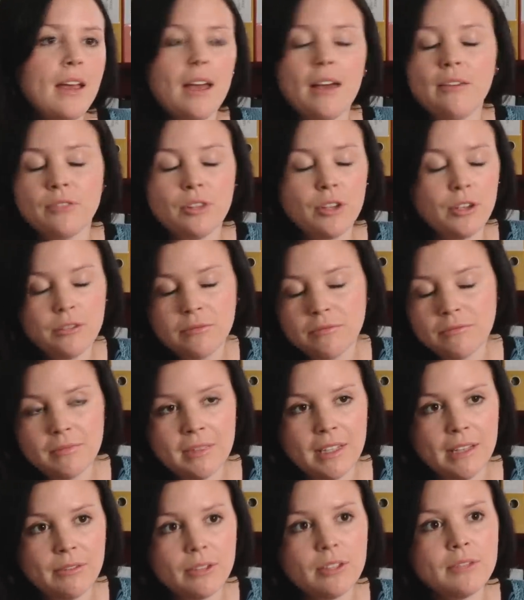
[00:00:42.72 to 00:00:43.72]
have no
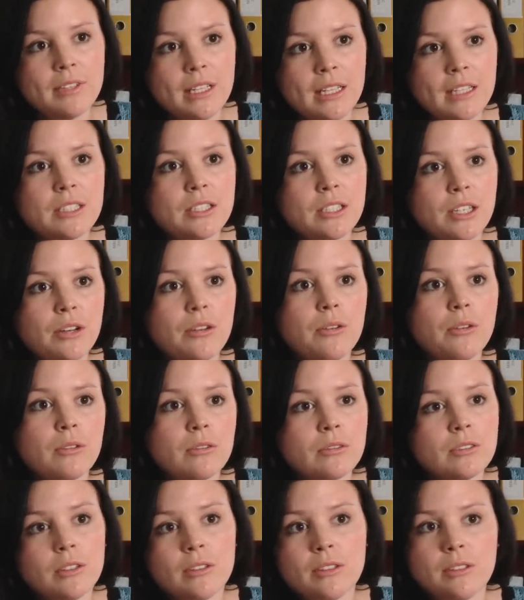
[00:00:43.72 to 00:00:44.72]
level of English at
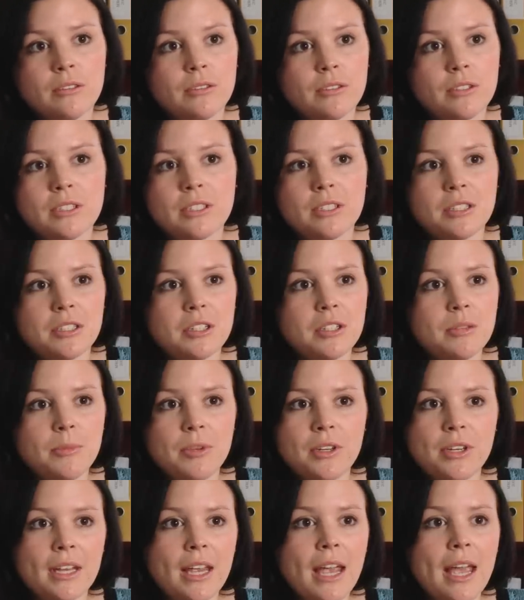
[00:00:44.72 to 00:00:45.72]
all, so in order to
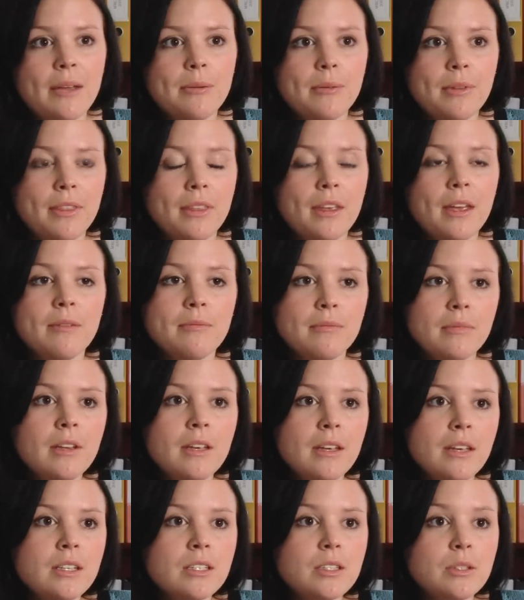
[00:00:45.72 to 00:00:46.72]
communicate with them
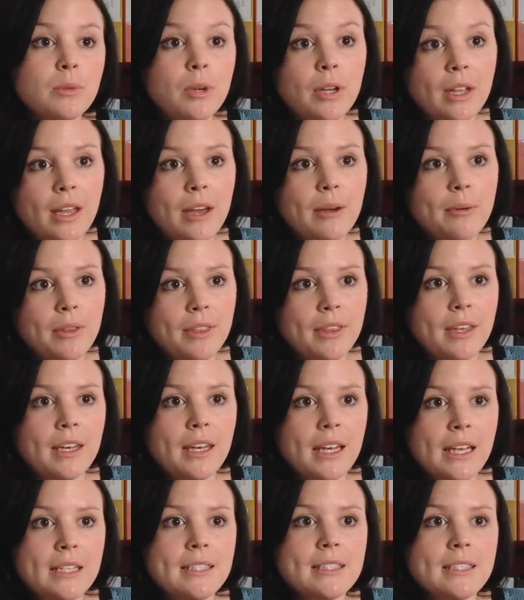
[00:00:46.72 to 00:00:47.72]
to work out what their
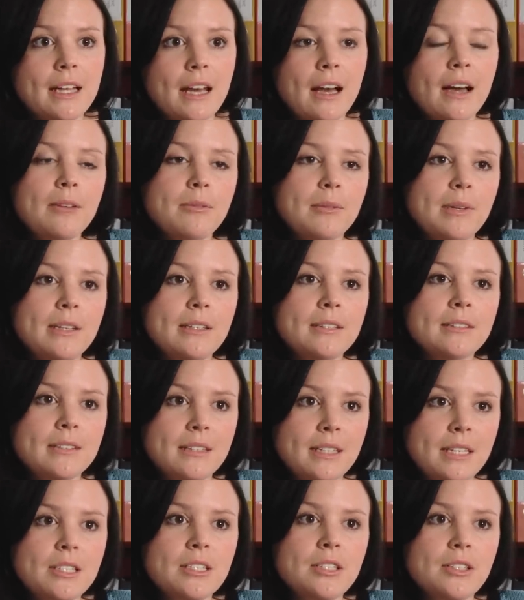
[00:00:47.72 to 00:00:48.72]
needs are, we
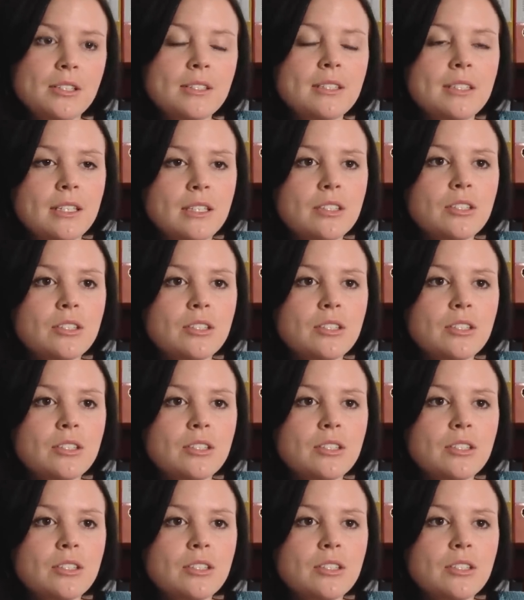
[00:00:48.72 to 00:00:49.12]
need to use the